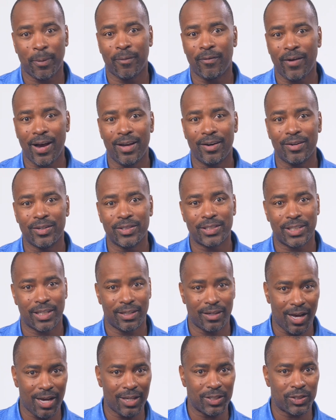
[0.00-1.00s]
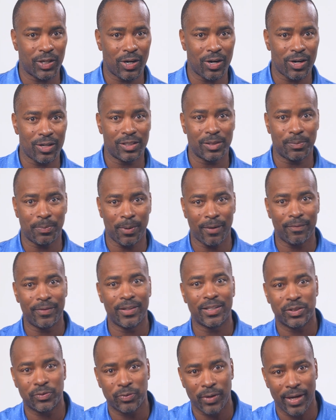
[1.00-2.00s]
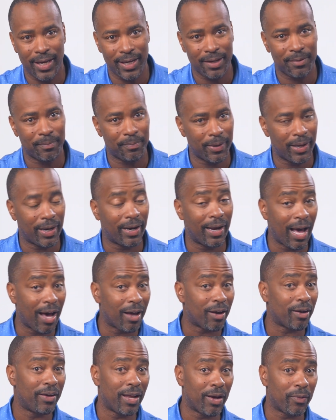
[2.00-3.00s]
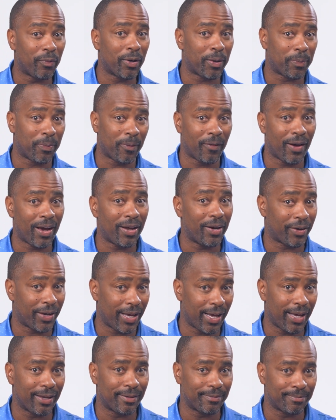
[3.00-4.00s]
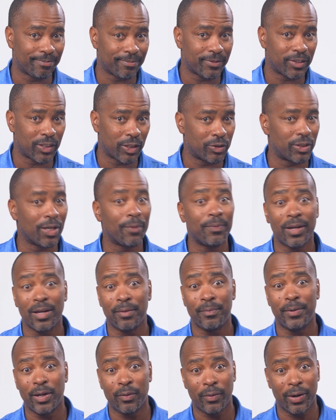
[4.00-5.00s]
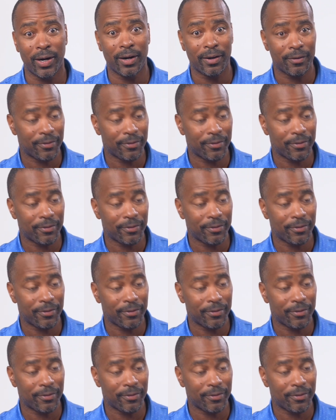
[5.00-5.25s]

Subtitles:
providers cannot charge above this rate, but an out-of-network provider can, so something to be aware